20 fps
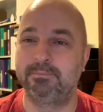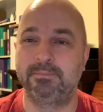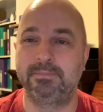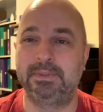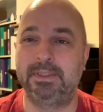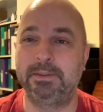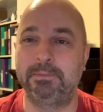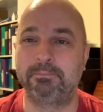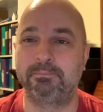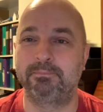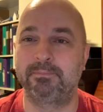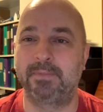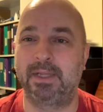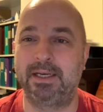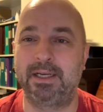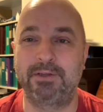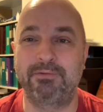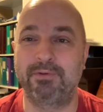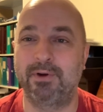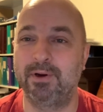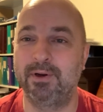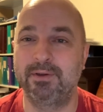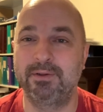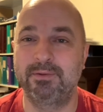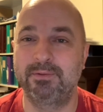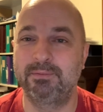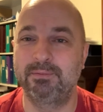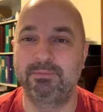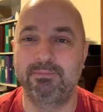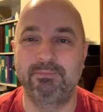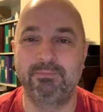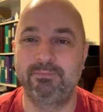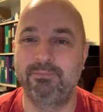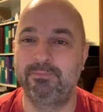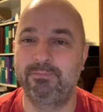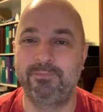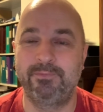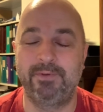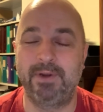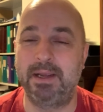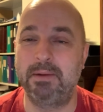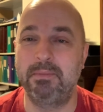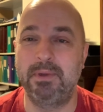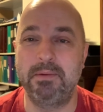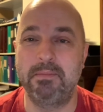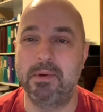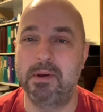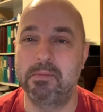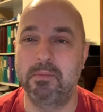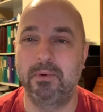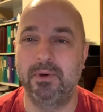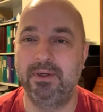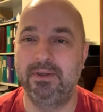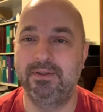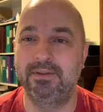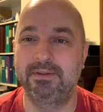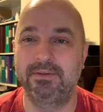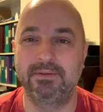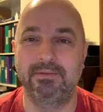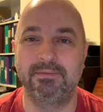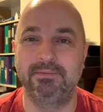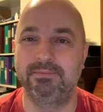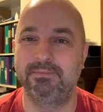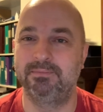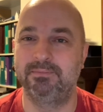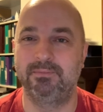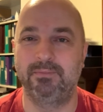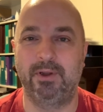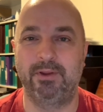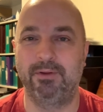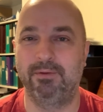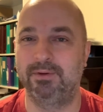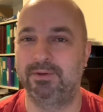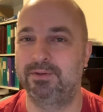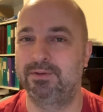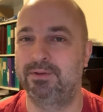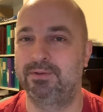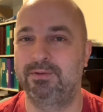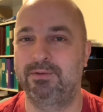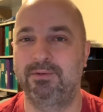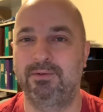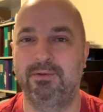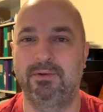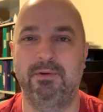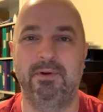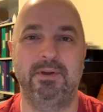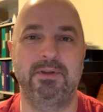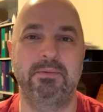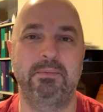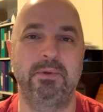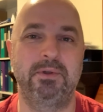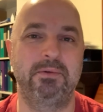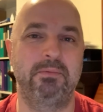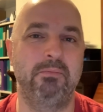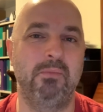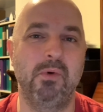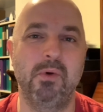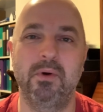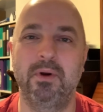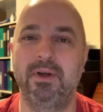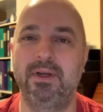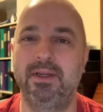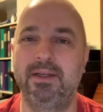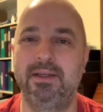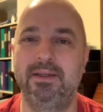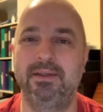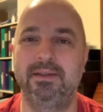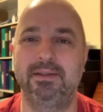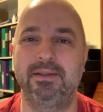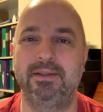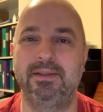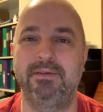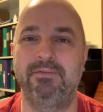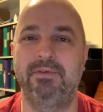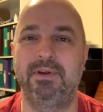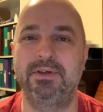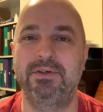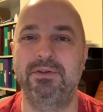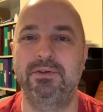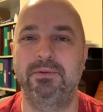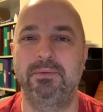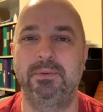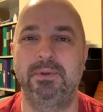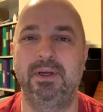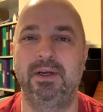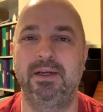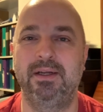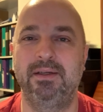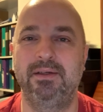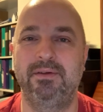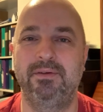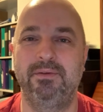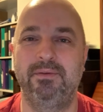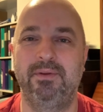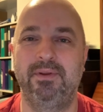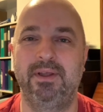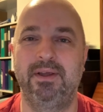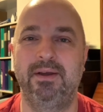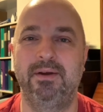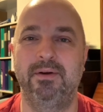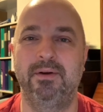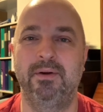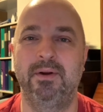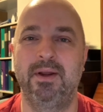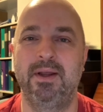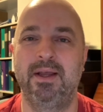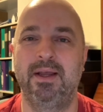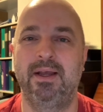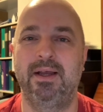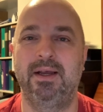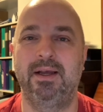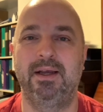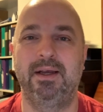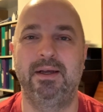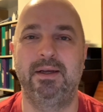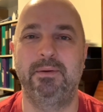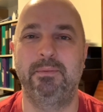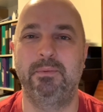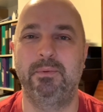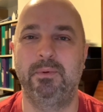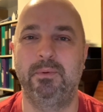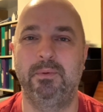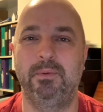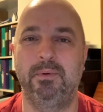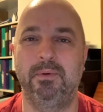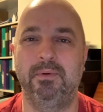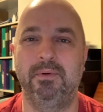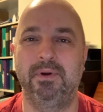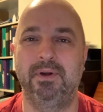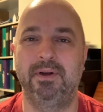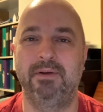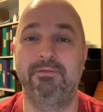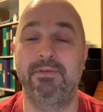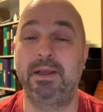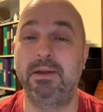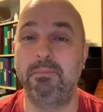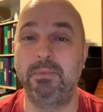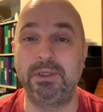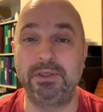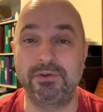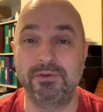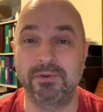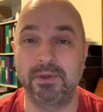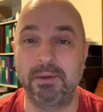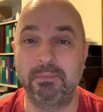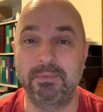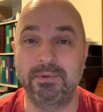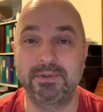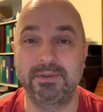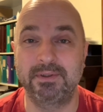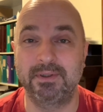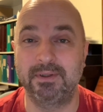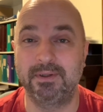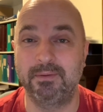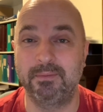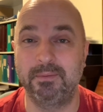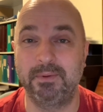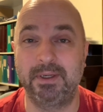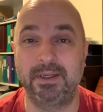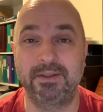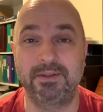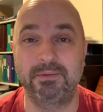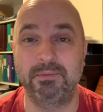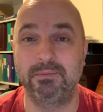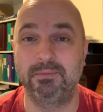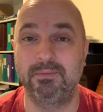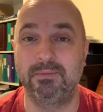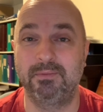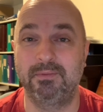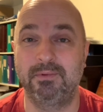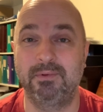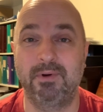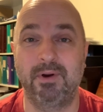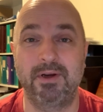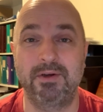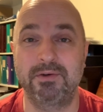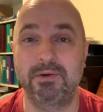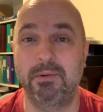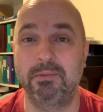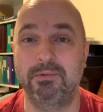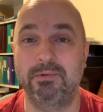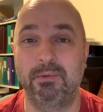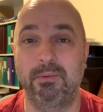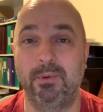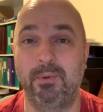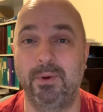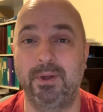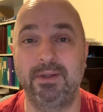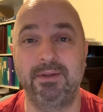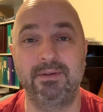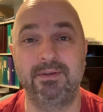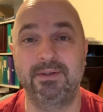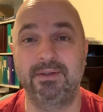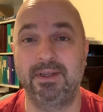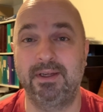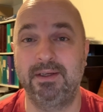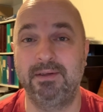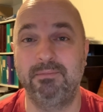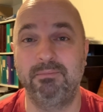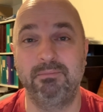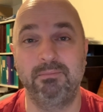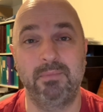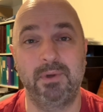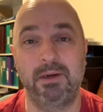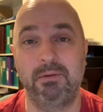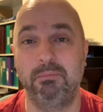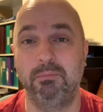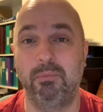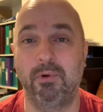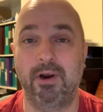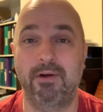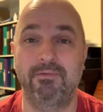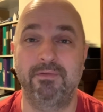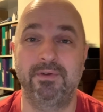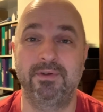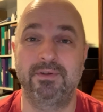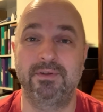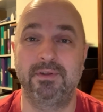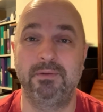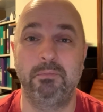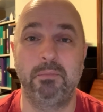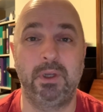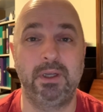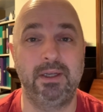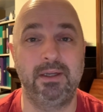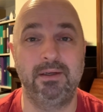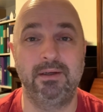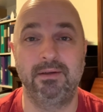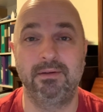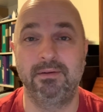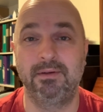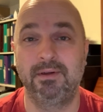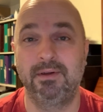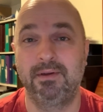Yeah, and as far as family memories, whether it's Christmas morning and the adventures we got into there, um, or uh, family trips. Uh, we had some great trips where we went and stayed in bed and breakfasts in Maine and